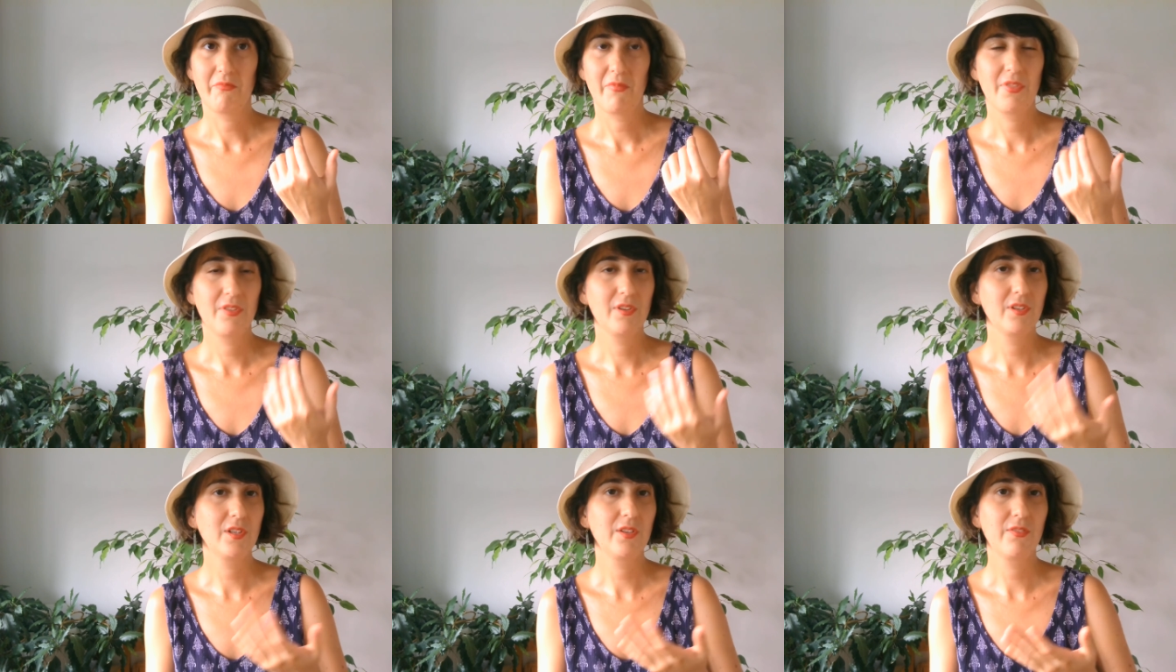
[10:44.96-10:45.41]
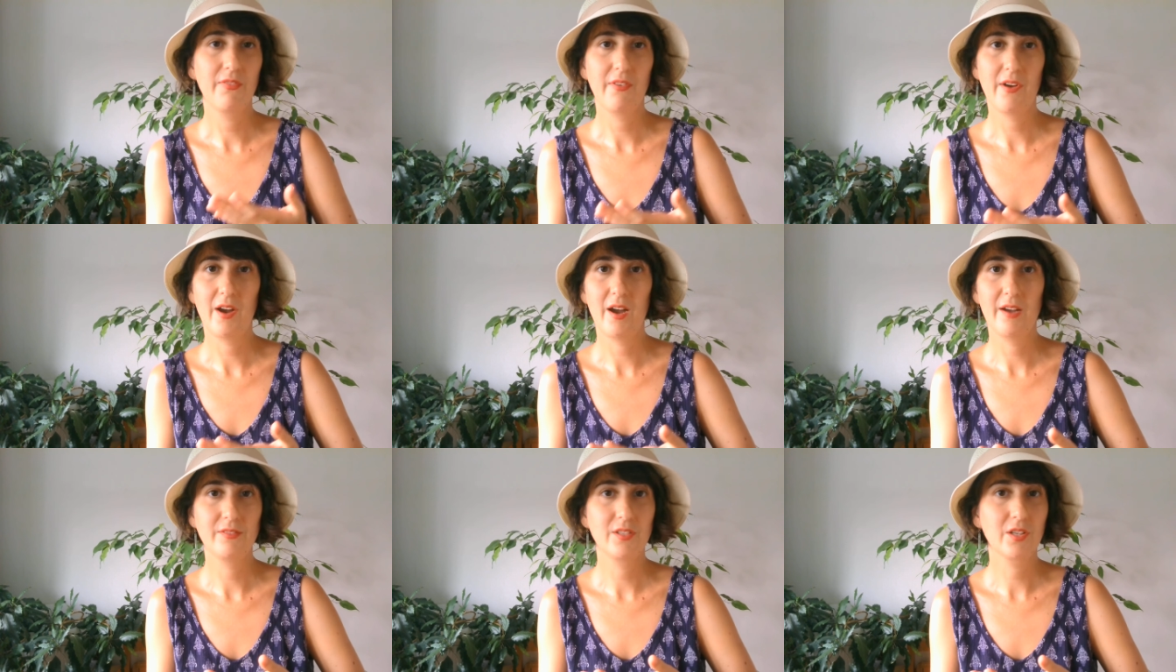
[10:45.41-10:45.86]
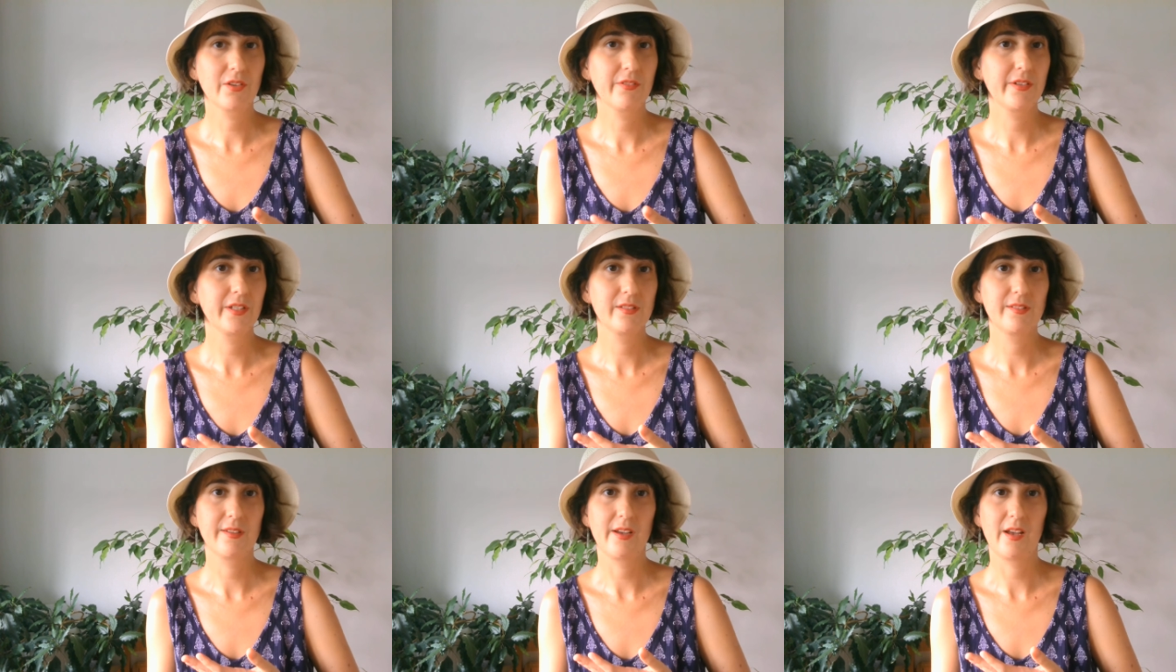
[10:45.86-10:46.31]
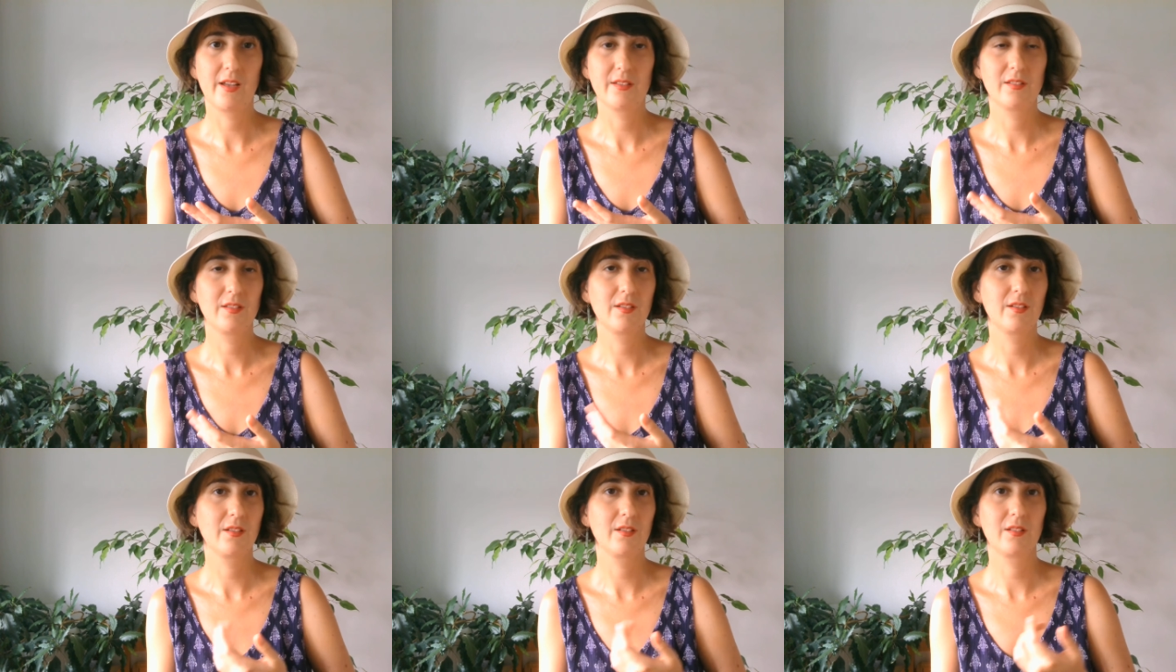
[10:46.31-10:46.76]
35 degrees
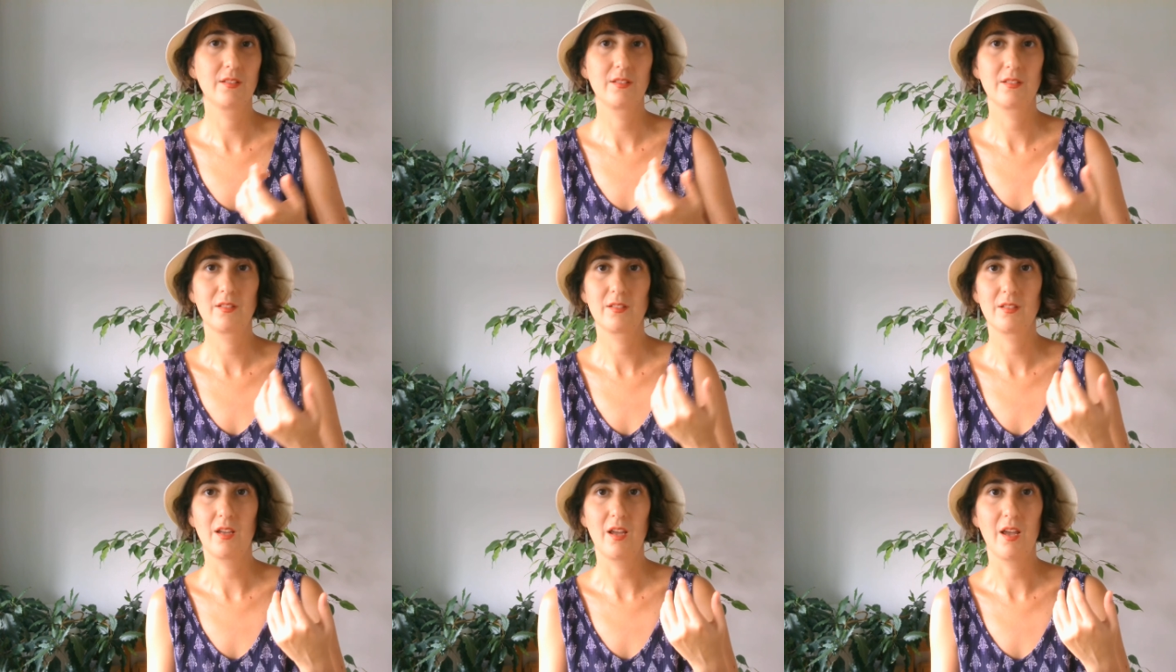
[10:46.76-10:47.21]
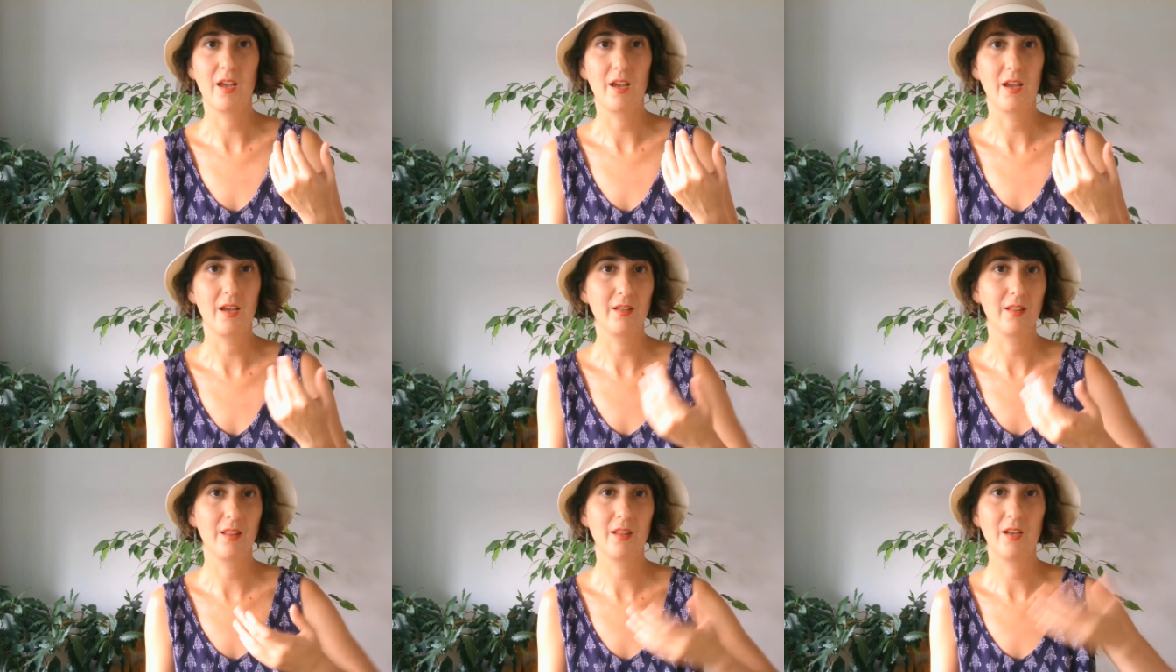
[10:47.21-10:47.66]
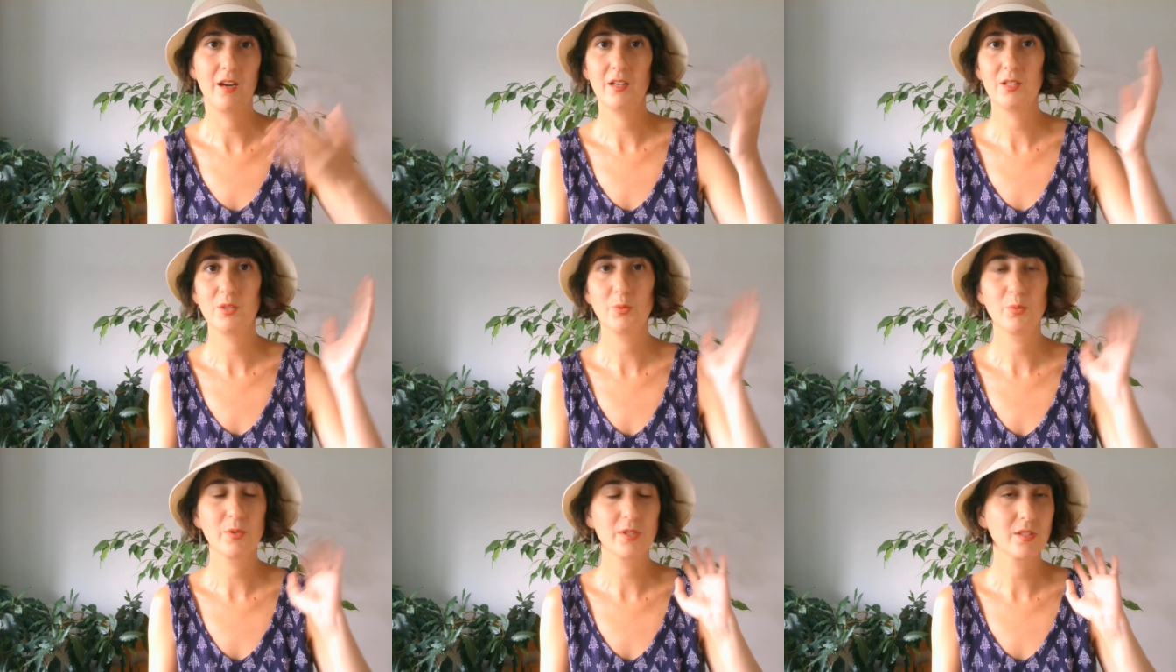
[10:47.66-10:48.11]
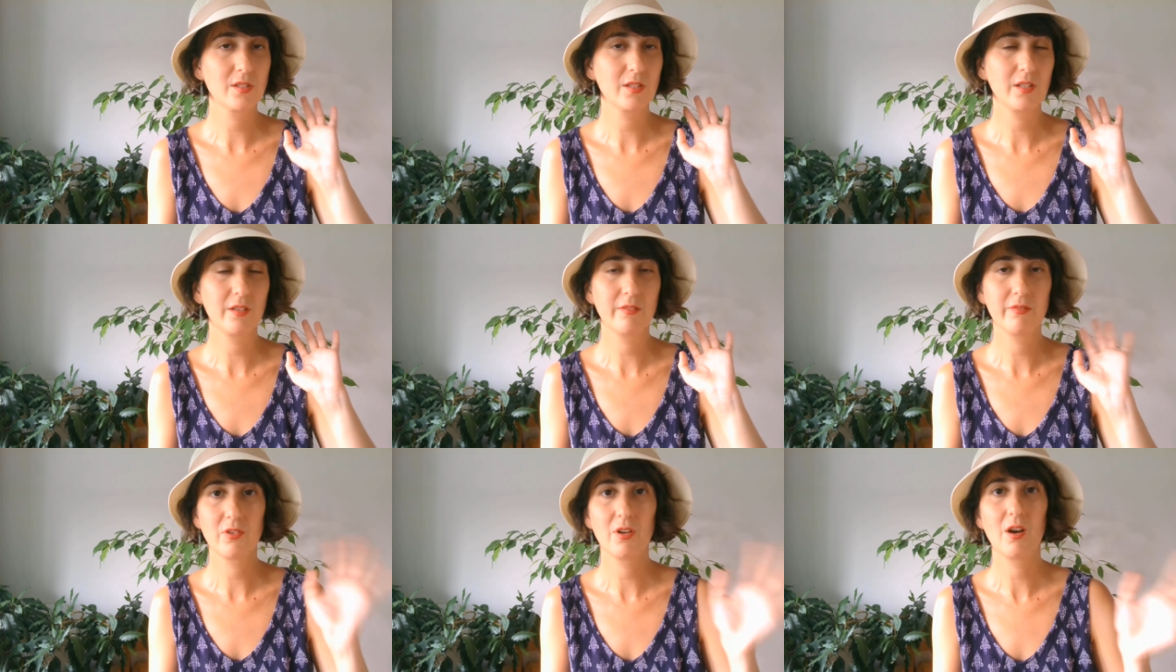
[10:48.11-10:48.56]
Celsius, and there it was
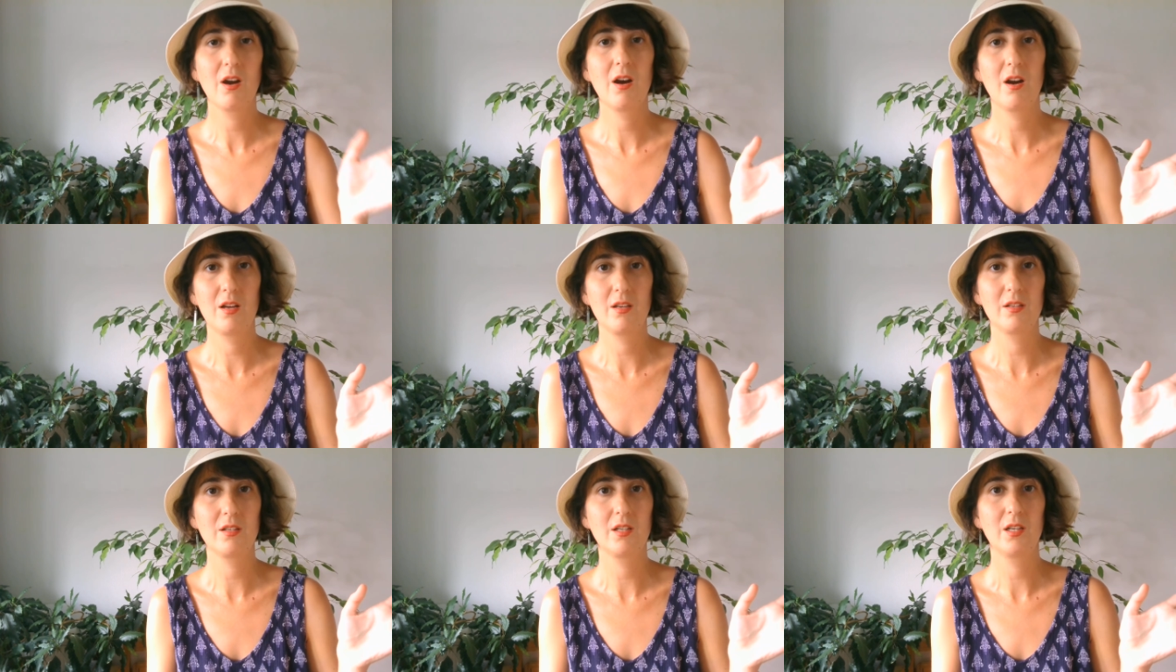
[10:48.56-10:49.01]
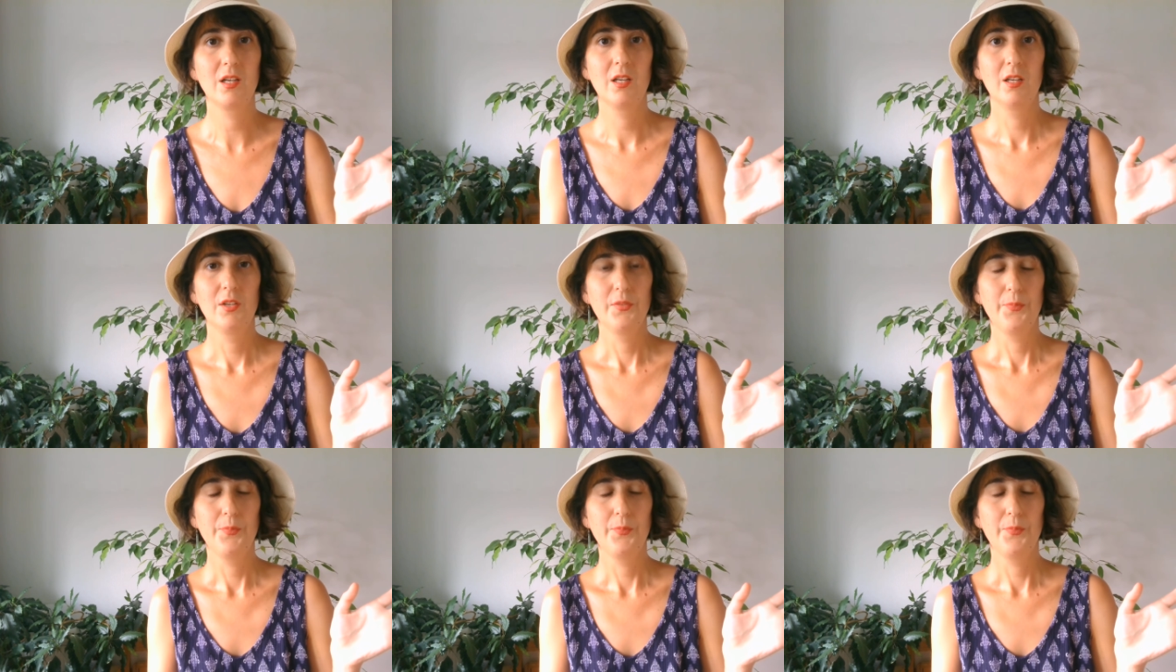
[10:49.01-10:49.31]
even hotter.